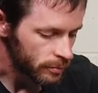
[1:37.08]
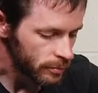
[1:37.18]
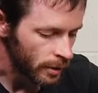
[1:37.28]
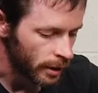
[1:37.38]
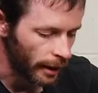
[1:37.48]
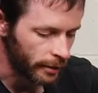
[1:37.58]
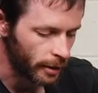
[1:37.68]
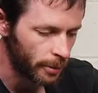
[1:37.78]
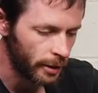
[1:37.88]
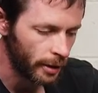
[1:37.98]
yeah, they're
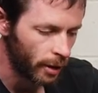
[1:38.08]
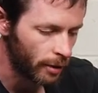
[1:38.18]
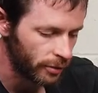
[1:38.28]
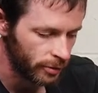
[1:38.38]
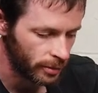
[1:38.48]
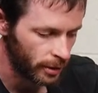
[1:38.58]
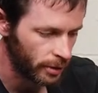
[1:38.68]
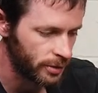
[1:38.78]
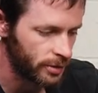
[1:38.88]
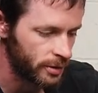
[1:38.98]
pretty awful to be
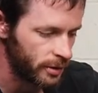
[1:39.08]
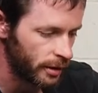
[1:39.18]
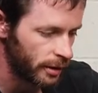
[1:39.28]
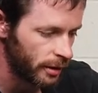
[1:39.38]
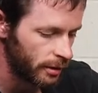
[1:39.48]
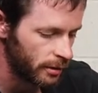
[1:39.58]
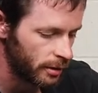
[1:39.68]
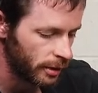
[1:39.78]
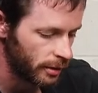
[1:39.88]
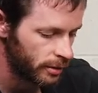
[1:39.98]
honest. Uh,
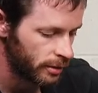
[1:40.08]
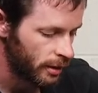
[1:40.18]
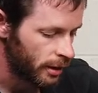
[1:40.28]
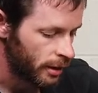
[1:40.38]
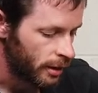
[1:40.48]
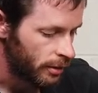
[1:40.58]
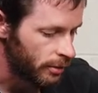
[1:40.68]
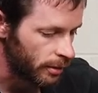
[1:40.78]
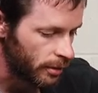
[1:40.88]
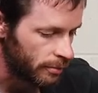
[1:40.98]
like
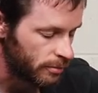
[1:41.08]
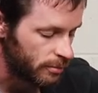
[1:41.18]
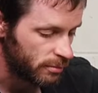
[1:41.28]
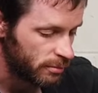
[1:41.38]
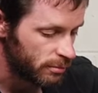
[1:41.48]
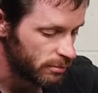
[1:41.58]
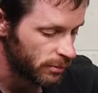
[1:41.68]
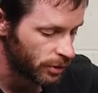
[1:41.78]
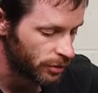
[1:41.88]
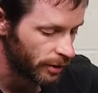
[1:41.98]
they're they
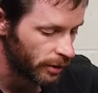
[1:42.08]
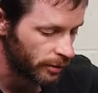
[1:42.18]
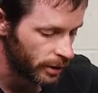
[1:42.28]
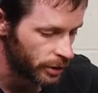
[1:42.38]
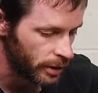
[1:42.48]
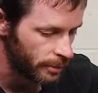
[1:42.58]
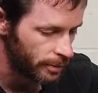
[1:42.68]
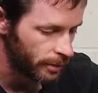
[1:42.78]
just feel very cheap.